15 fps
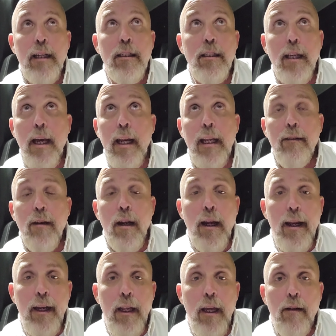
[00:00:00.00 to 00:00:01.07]
Just kind of give you an
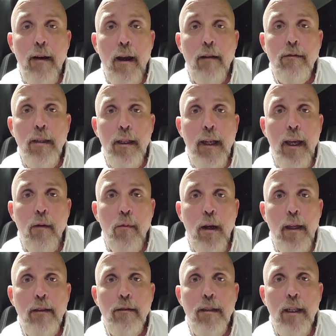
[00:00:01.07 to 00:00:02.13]
idea of how today
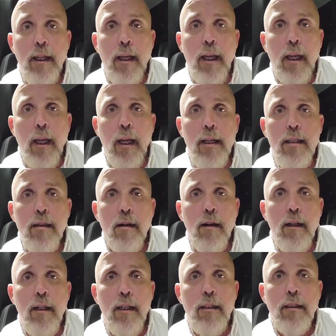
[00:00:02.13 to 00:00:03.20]
went. Today I
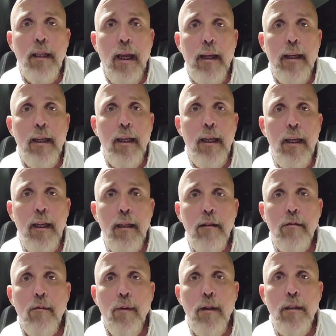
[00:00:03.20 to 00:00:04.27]
started in Sac
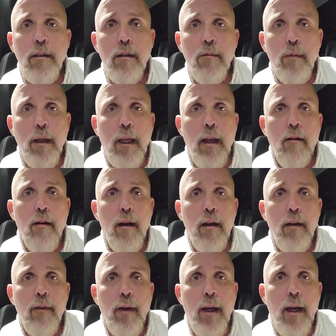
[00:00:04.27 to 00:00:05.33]
again, went to
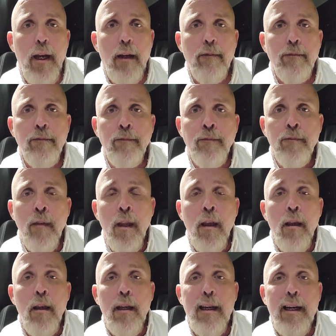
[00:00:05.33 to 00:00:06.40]
McCarran, Nevada,
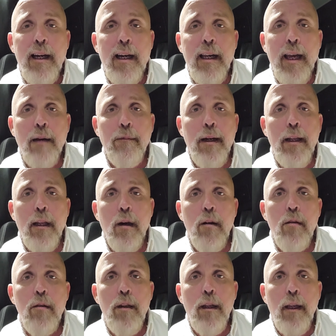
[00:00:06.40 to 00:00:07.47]
got my
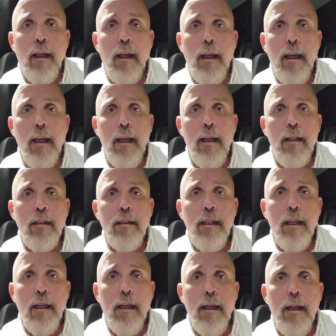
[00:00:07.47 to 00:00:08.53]
load, and
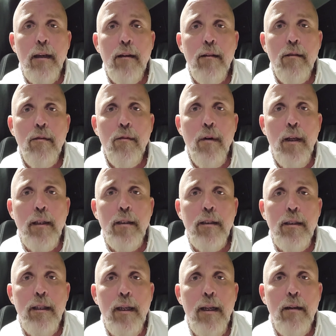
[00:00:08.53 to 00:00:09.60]

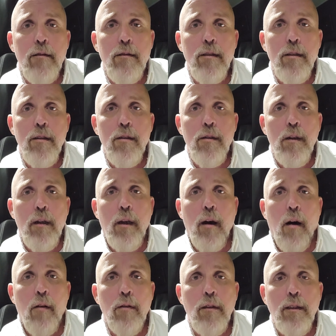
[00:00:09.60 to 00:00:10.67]
went down to
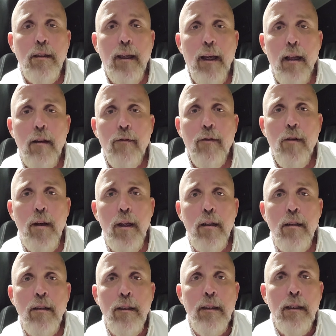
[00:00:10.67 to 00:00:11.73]
Galt,
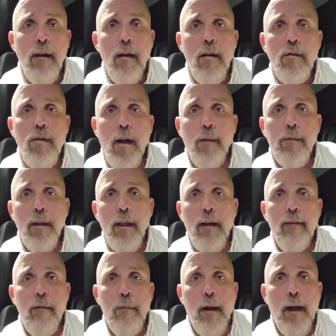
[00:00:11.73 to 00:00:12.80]
California, dropped
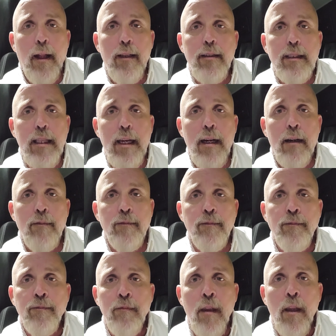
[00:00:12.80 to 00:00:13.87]
11 pallets there,
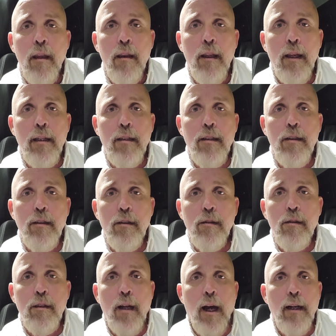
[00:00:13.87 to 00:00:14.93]
then to
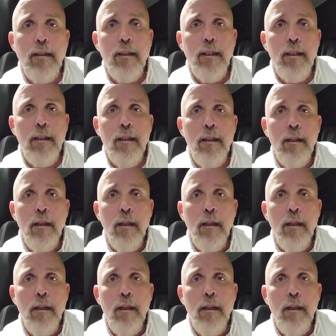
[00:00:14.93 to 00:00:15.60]
Stockton,